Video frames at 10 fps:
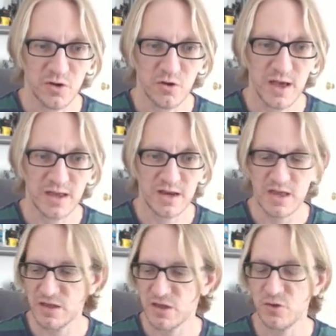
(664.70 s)
I can
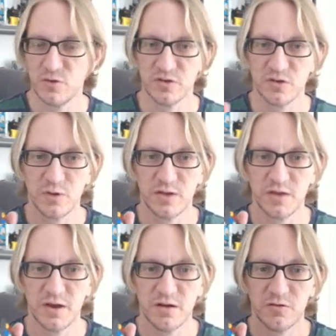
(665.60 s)
hit Q as in Queen
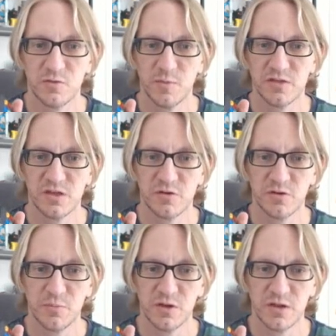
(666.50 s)
there and do my secret
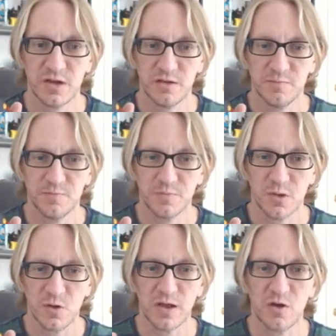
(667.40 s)
ability.
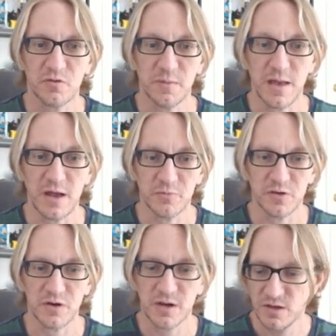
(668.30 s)
Oh, that calls my mount, I'm
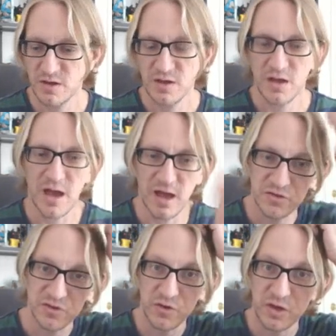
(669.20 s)
sorry.
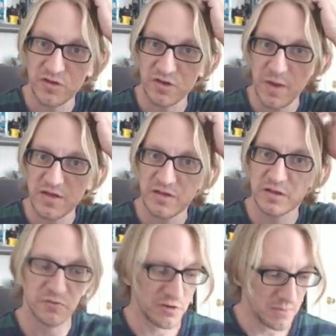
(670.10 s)
So you can just
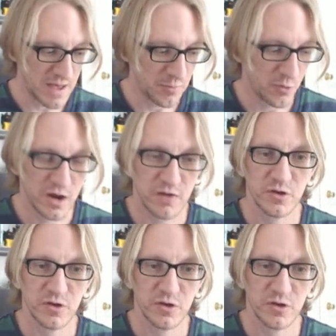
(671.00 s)
basically remap whatever you